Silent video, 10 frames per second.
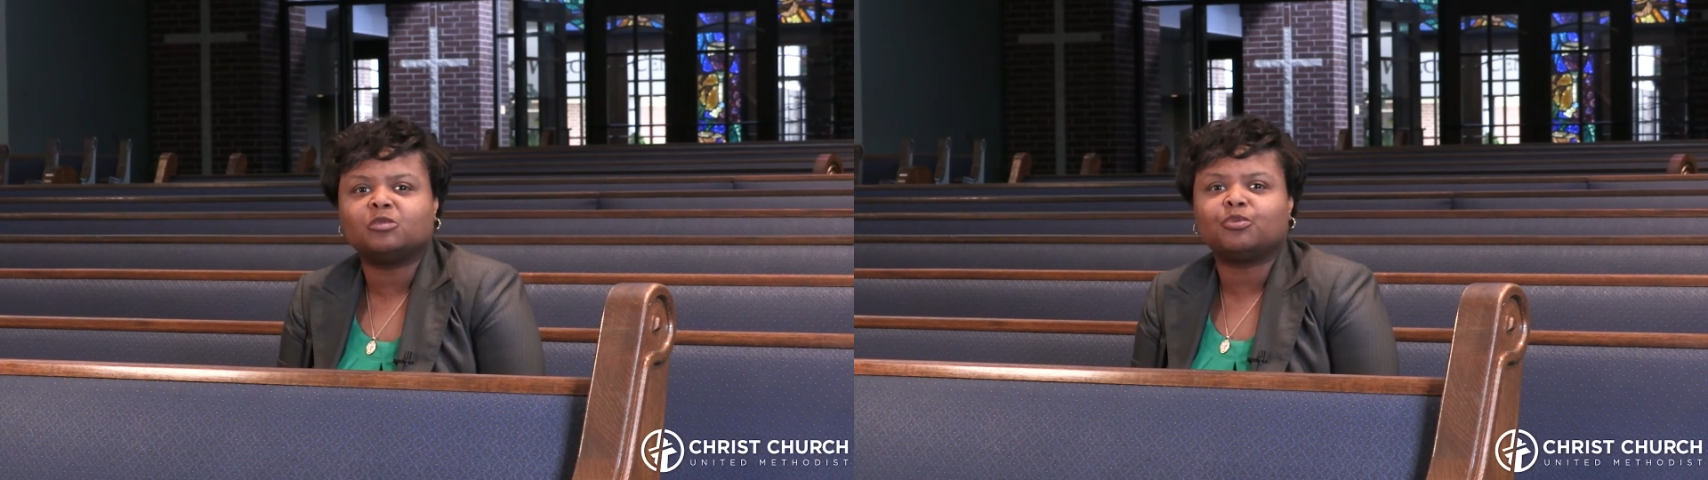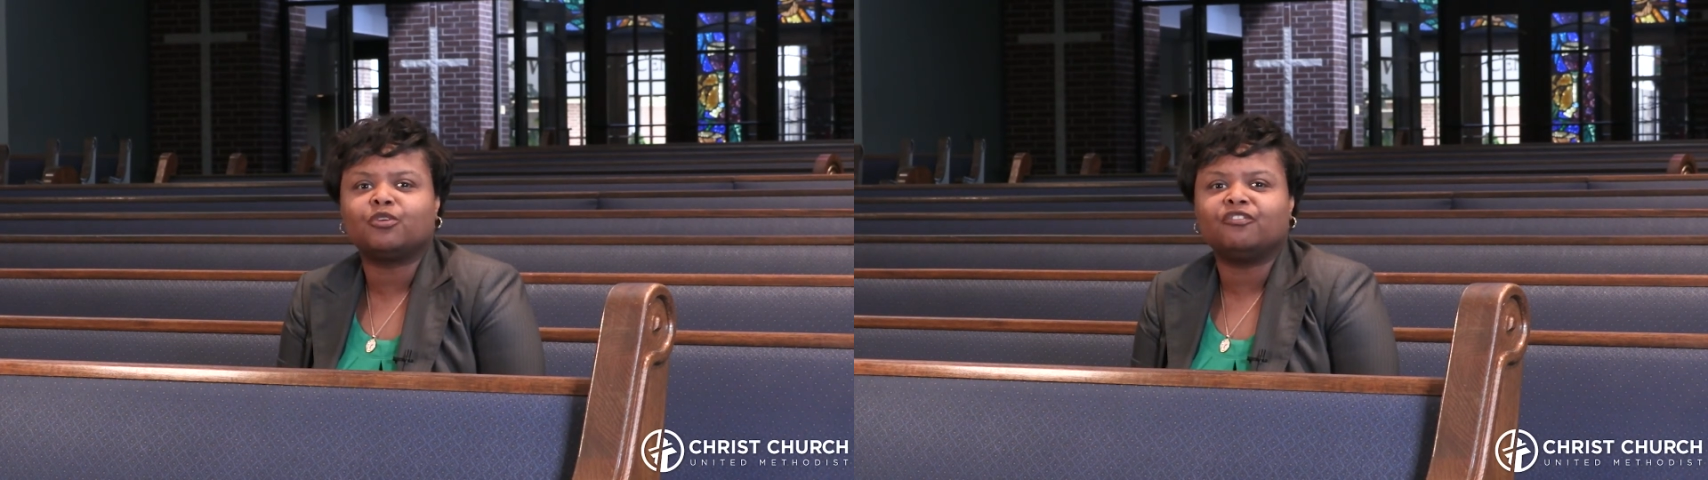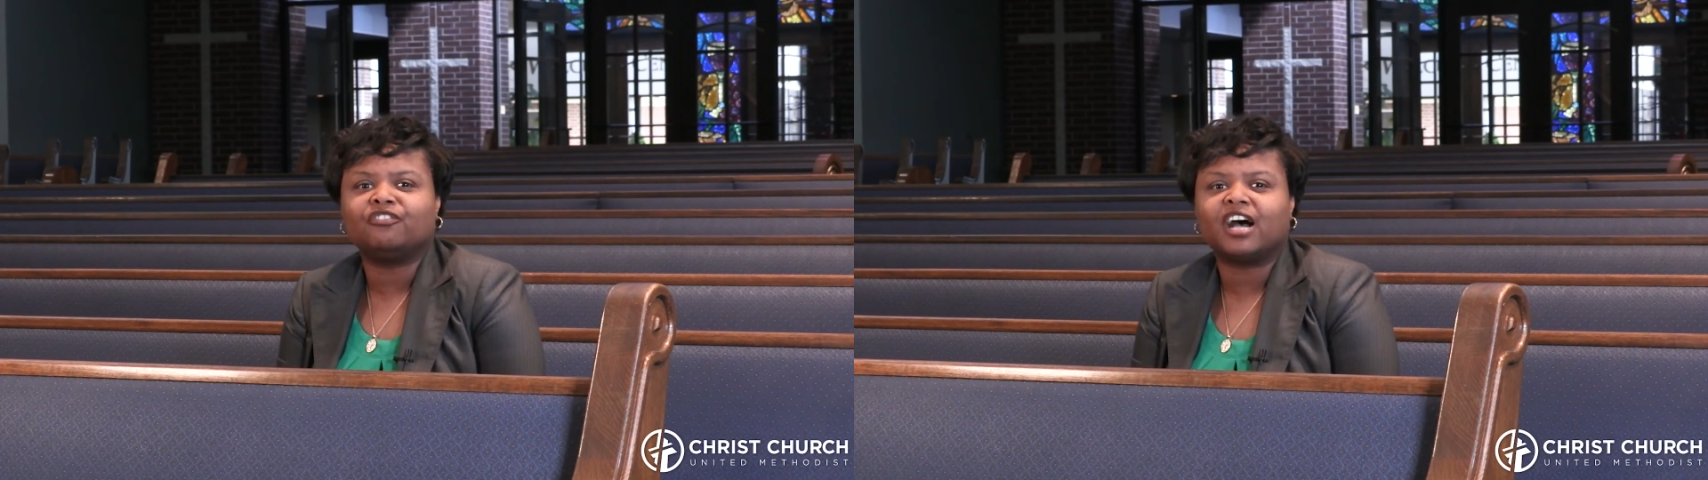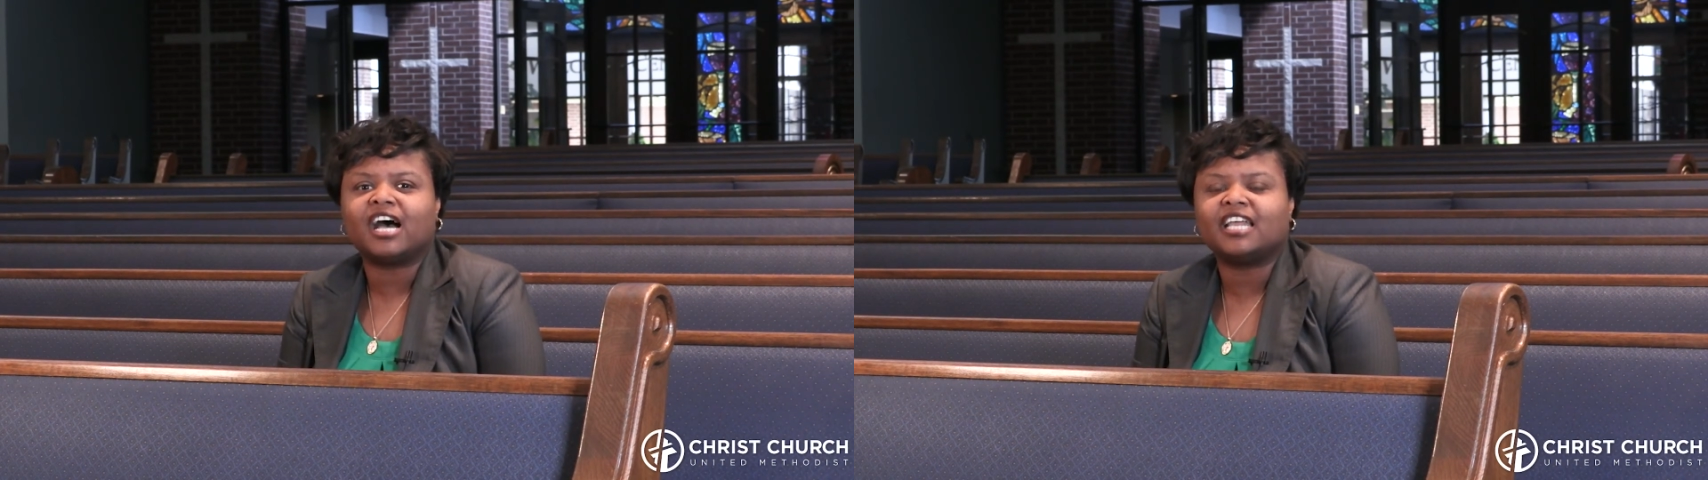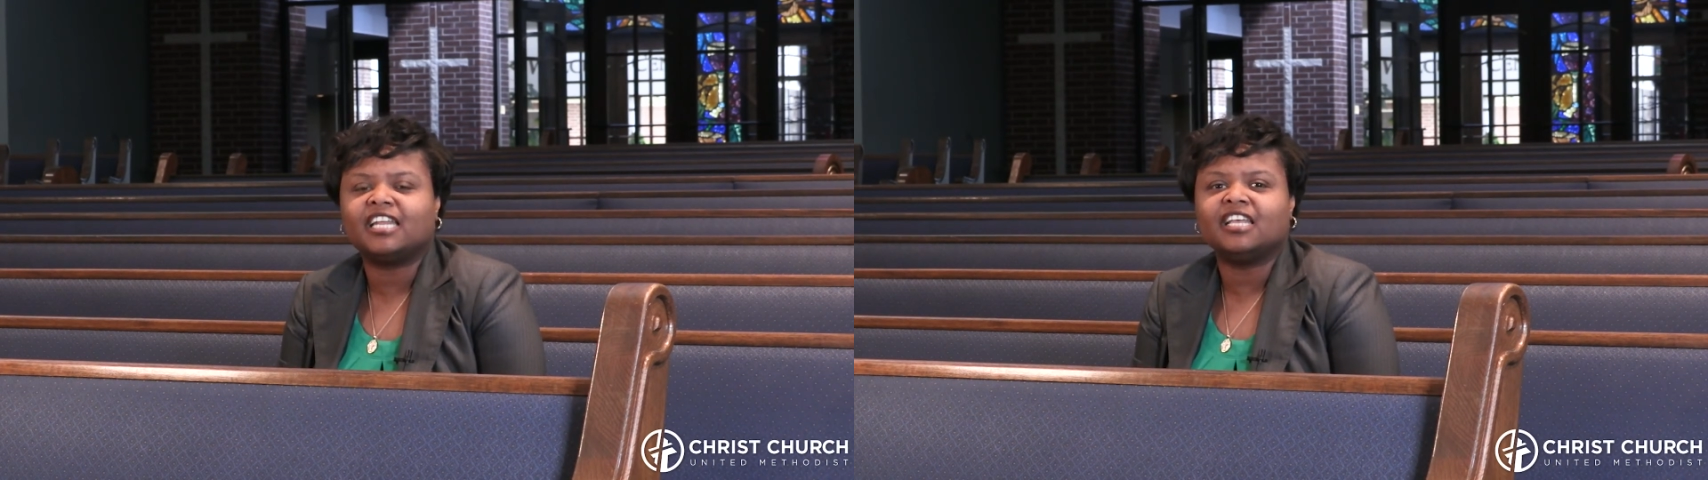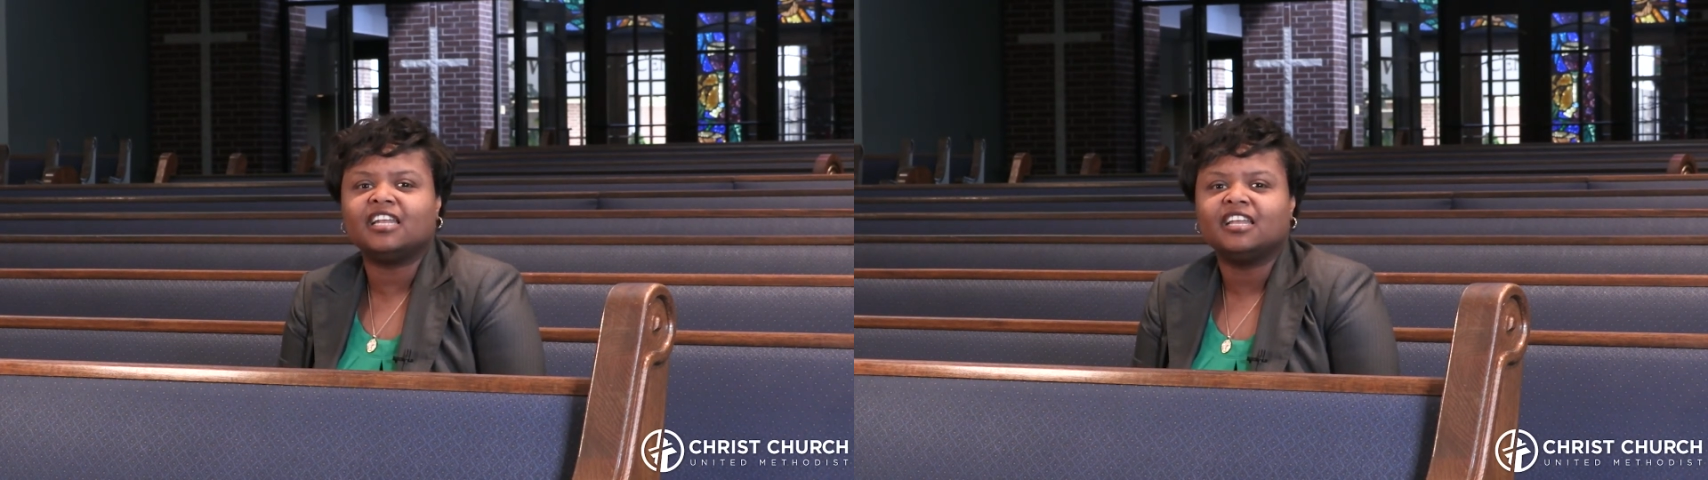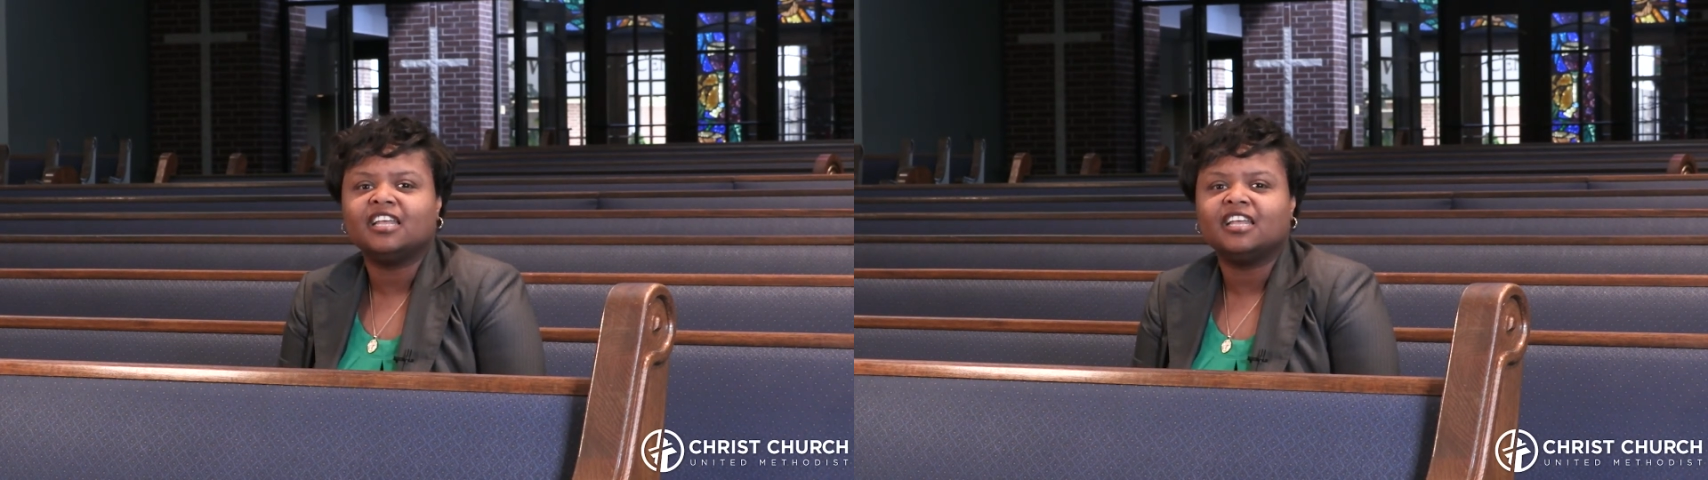provided,